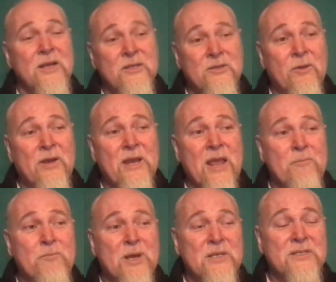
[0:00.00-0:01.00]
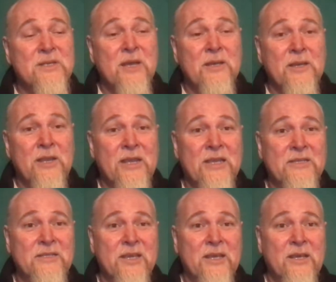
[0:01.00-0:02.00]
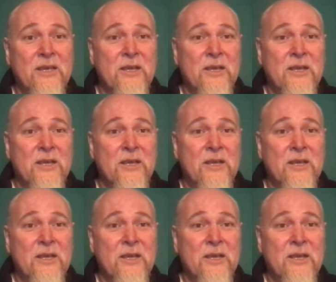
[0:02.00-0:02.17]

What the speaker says: So I named my son Easy,